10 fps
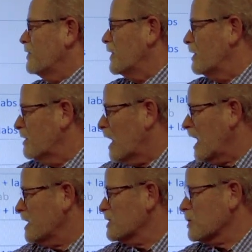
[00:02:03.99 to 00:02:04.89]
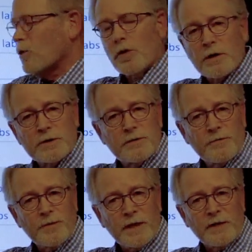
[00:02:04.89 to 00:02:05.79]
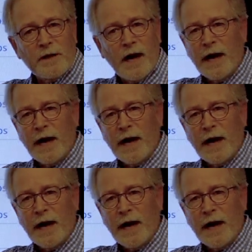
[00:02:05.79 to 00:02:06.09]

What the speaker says: The highest scores in